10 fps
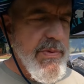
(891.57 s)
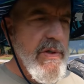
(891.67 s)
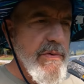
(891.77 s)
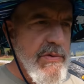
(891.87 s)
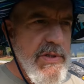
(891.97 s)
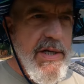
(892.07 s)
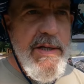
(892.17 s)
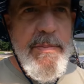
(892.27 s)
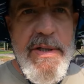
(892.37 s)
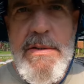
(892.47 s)
We don't use
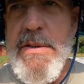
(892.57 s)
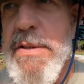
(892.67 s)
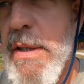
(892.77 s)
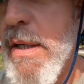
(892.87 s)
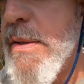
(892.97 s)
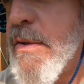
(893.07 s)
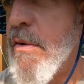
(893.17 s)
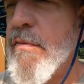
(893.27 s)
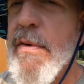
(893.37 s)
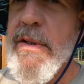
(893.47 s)
any pesticides,
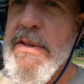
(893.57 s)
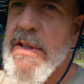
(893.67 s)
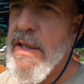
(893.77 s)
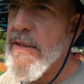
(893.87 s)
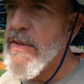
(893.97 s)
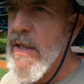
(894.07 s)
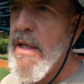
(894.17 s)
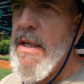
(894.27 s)
no fungicides.